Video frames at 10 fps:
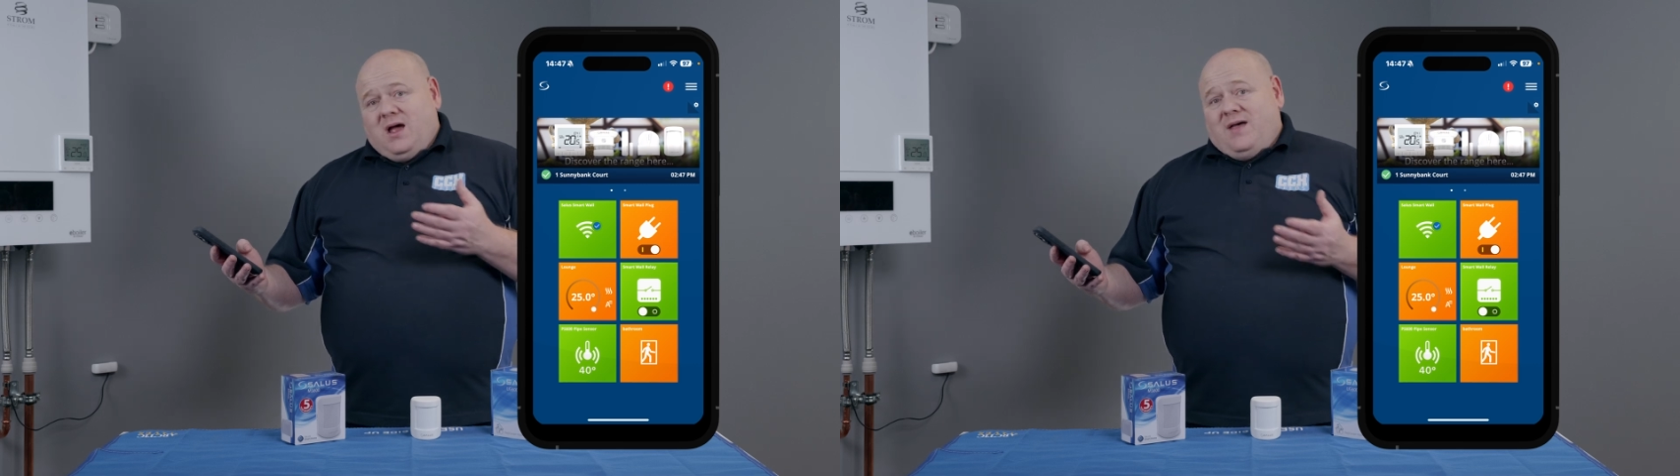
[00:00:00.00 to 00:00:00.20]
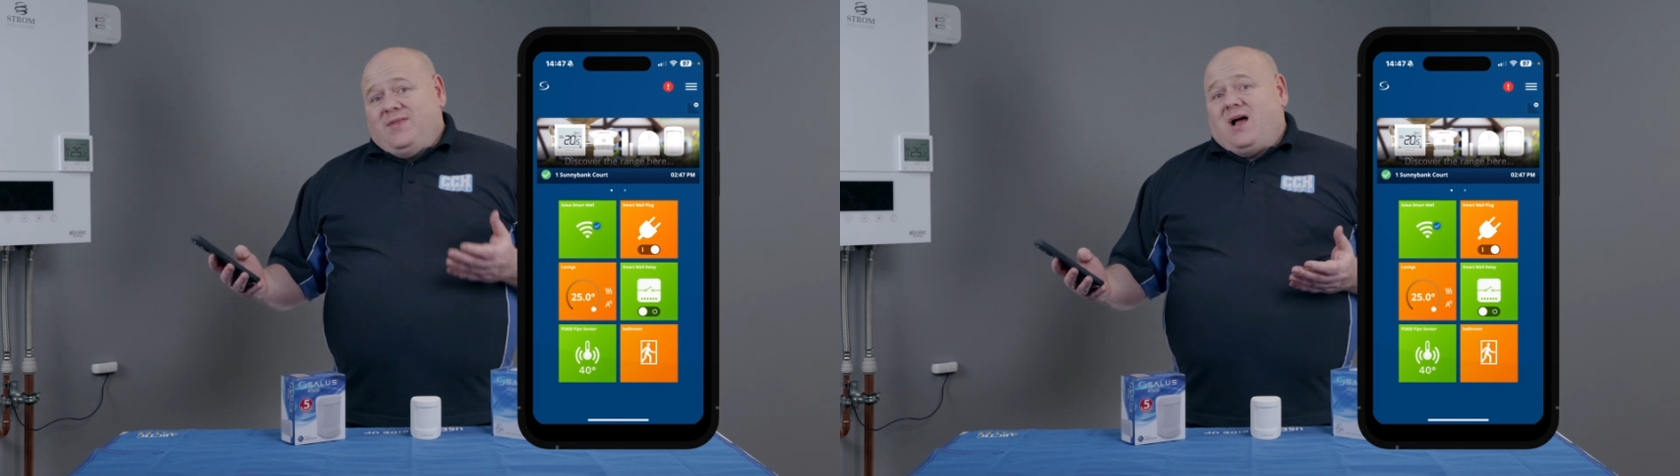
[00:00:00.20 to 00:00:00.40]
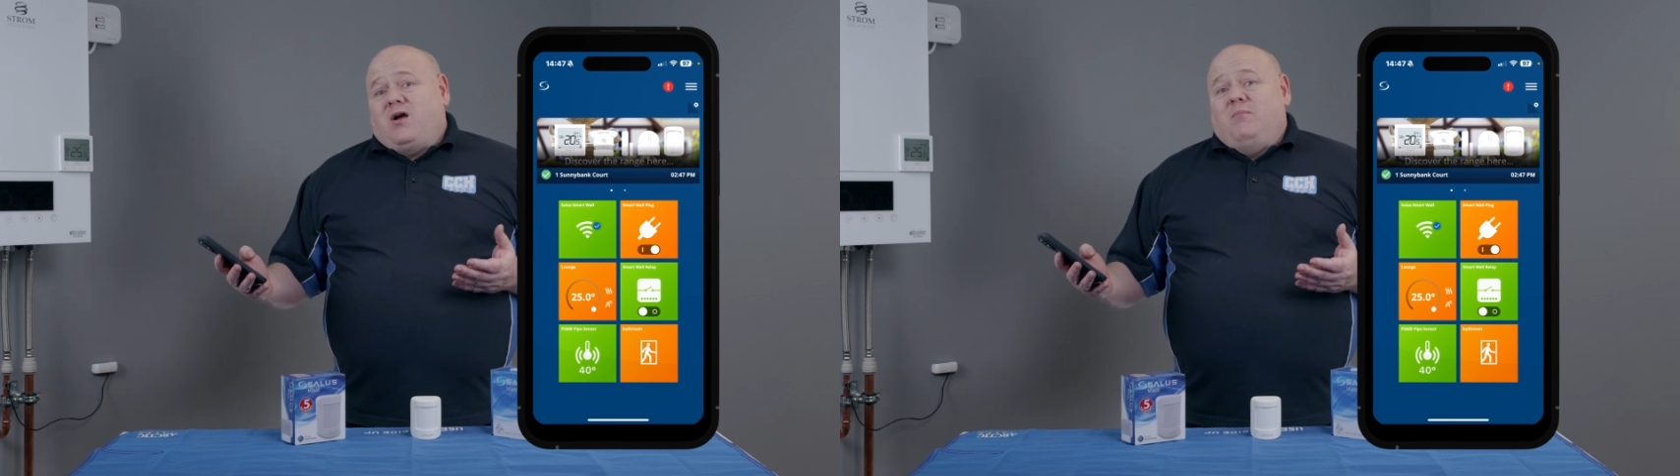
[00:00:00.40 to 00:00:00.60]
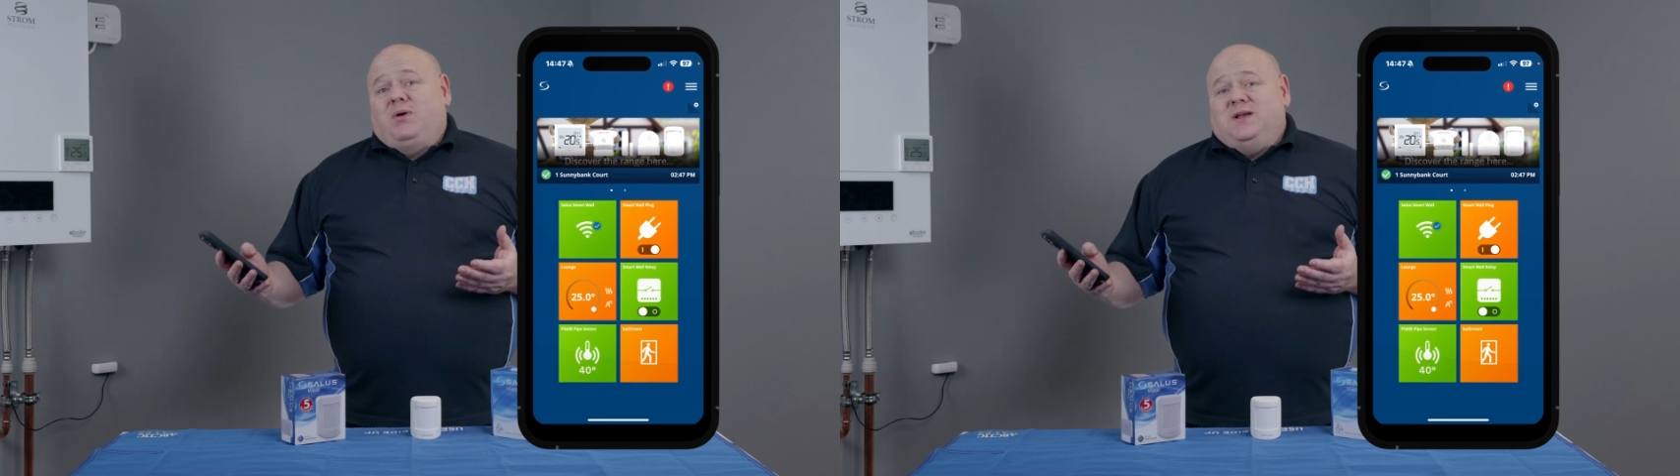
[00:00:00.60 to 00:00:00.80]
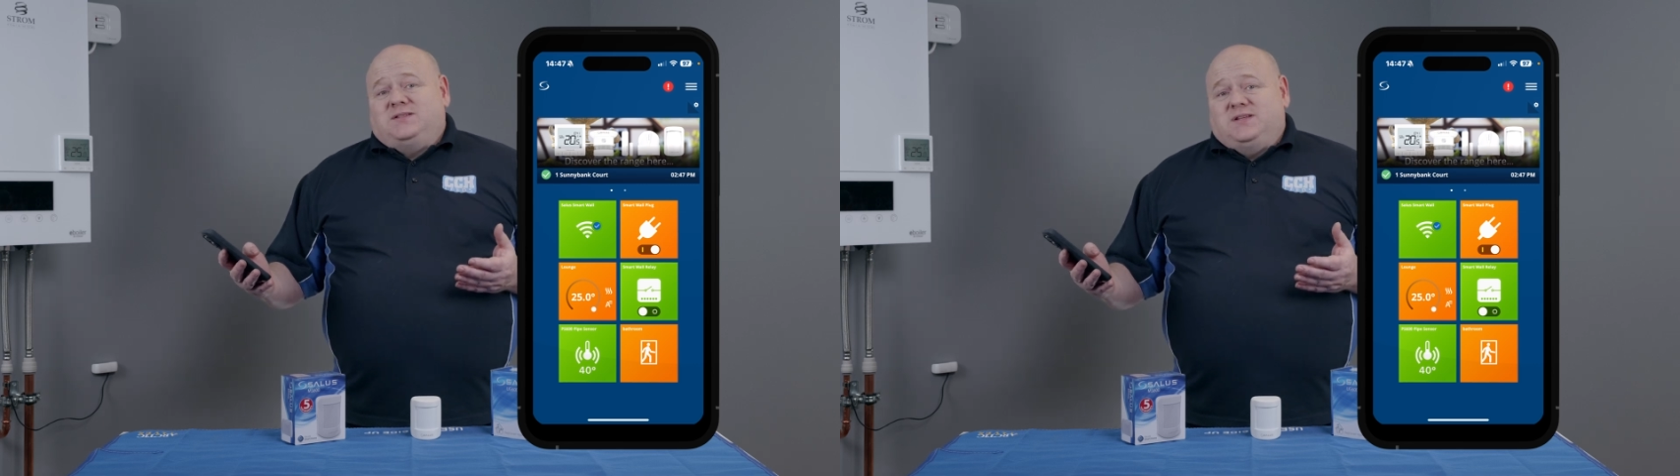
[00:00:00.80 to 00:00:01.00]
And that
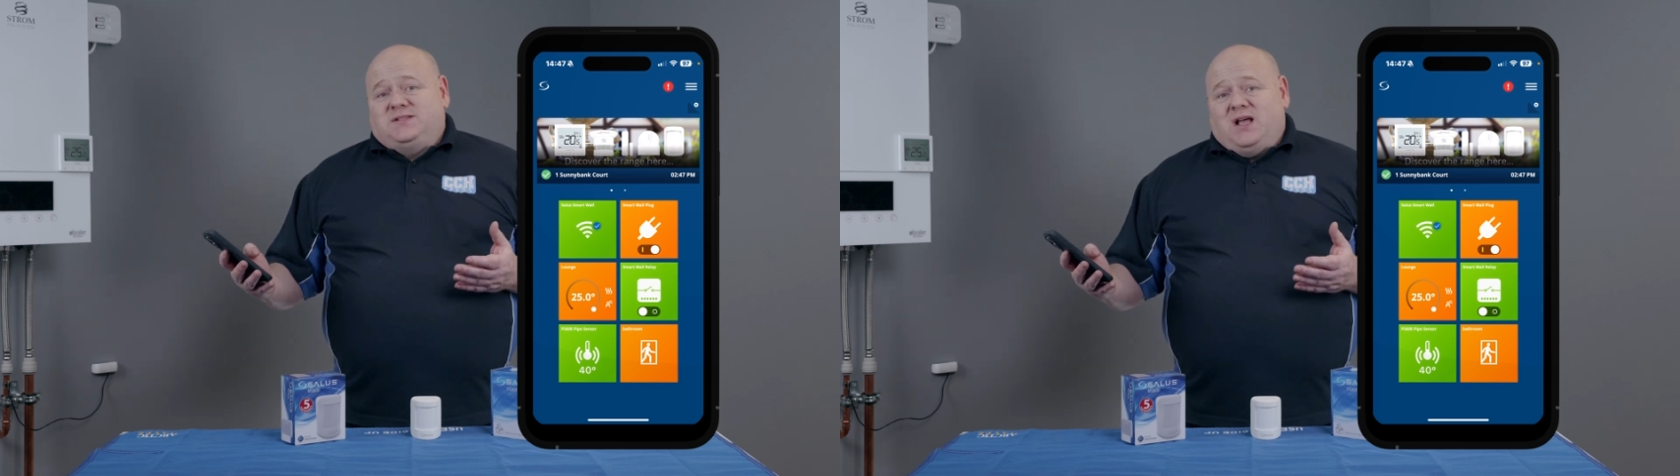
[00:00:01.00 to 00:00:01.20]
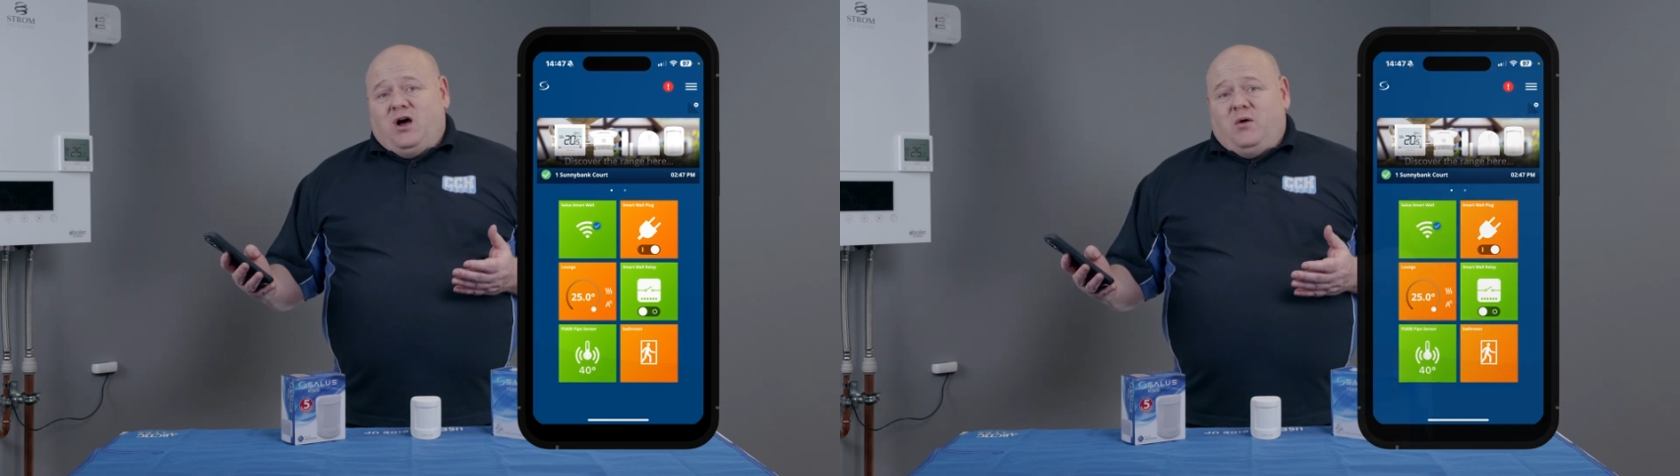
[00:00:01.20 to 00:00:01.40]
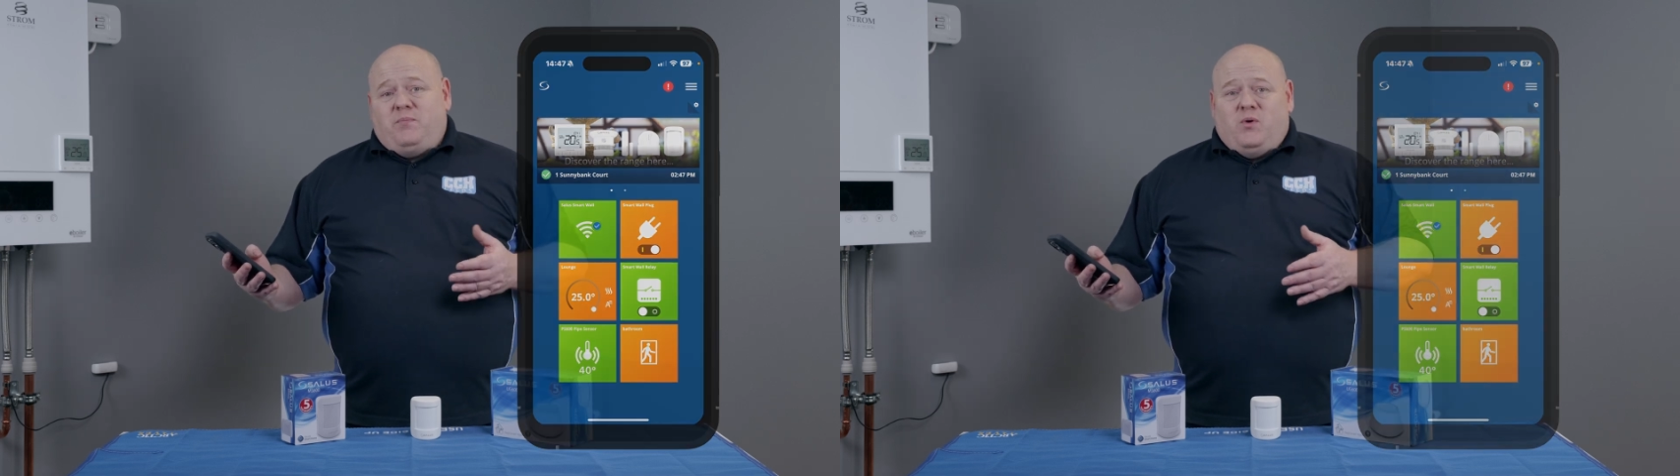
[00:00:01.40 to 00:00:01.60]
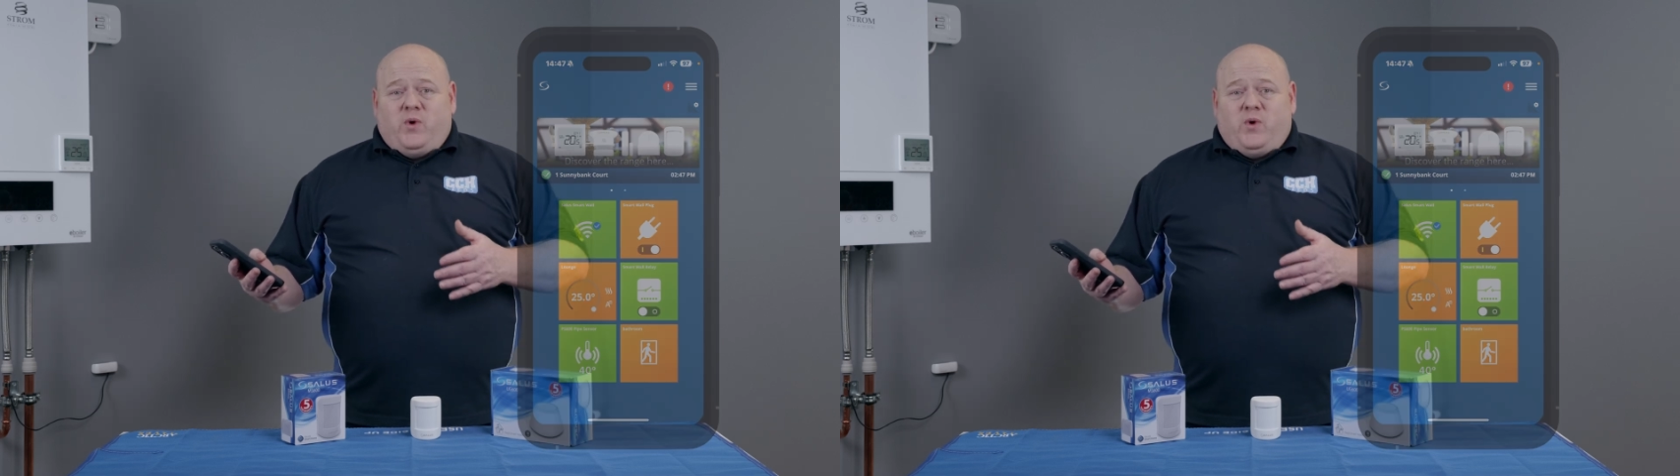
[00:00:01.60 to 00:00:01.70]
completes the setup.